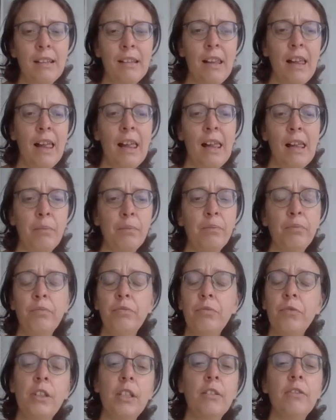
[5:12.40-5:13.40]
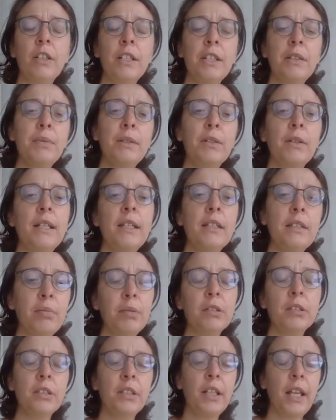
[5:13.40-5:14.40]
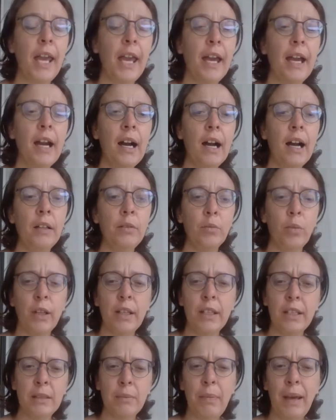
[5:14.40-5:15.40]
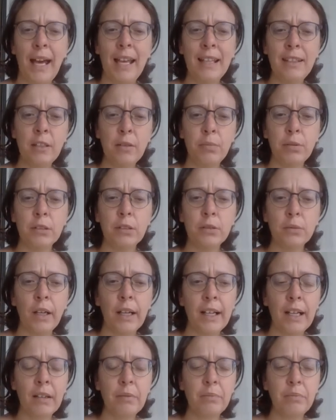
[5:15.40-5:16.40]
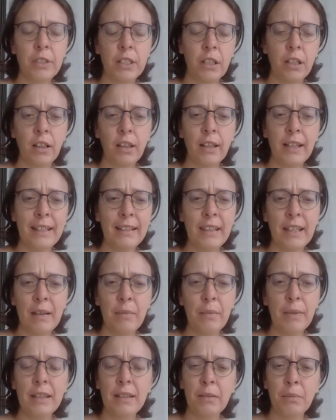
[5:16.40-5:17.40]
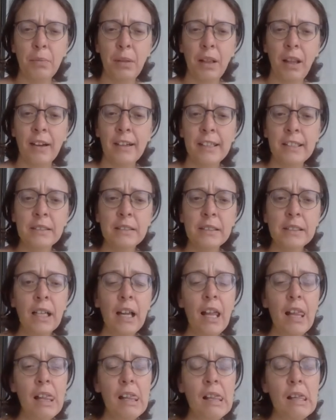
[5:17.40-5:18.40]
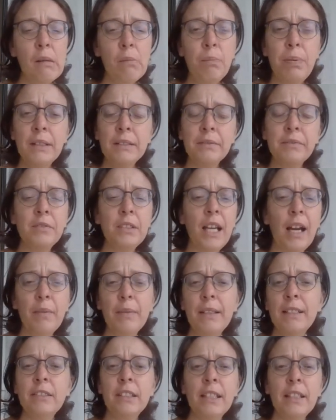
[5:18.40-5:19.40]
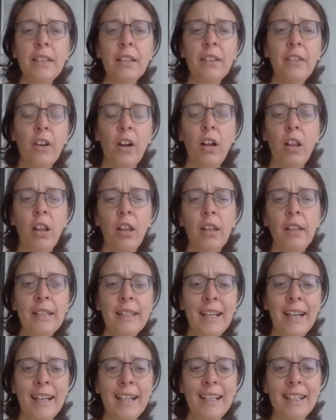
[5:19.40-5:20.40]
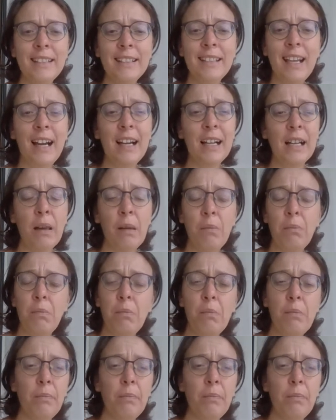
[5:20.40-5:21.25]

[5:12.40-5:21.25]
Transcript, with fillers: um, difference between support and care and what is a bad support worker, so I'll link them in the below. But coming around to the holidays, um,